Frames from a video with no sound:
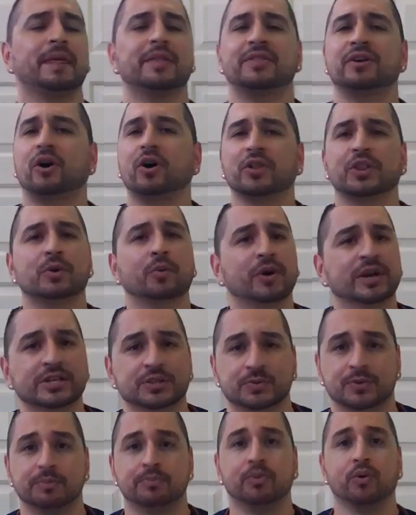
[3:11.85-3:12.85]
All they want is
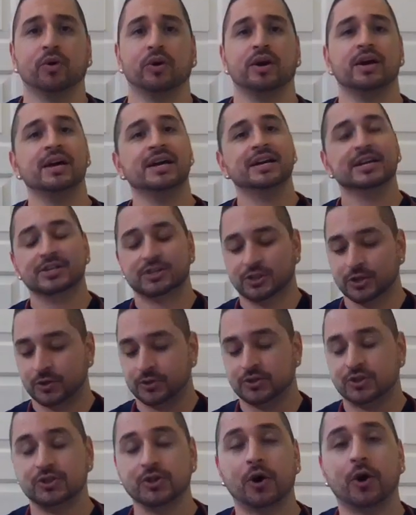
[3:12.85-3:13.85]
report.
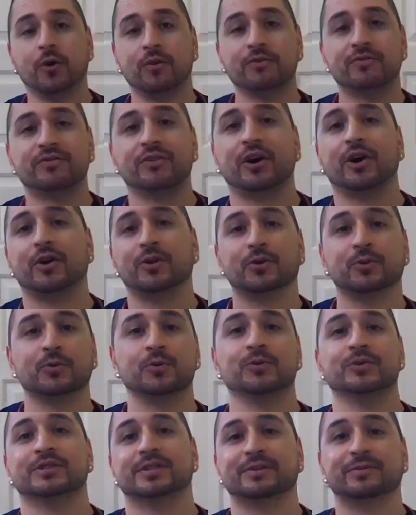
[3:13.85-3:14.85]
So don't follow the
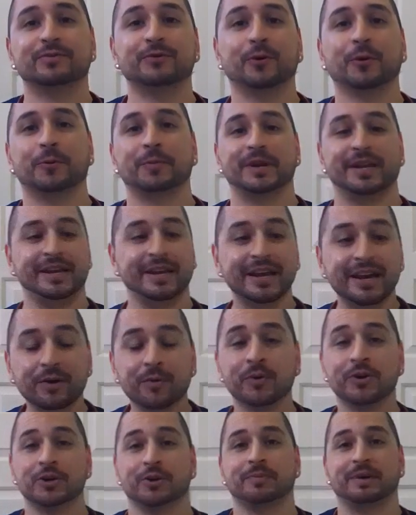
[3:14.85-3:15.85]
rules of conformity
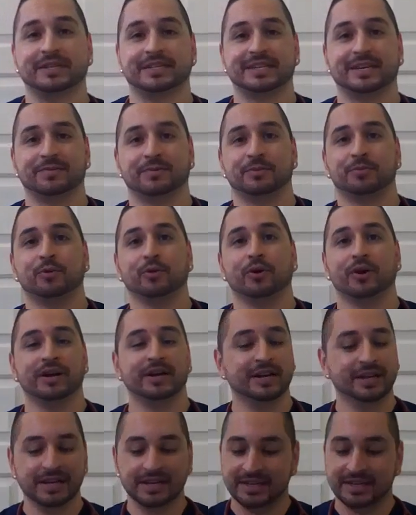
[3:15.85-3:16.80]
when you're about to give report.